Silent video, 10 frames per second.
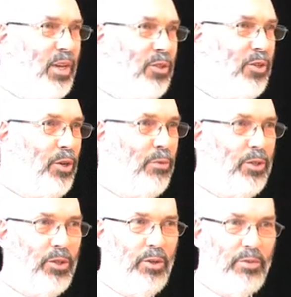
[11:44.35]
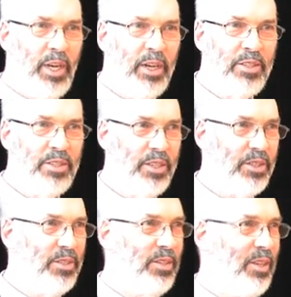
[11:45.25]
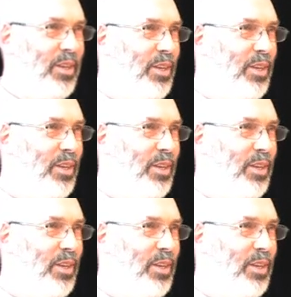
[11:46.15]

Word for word: can serve as sort of tally sticks,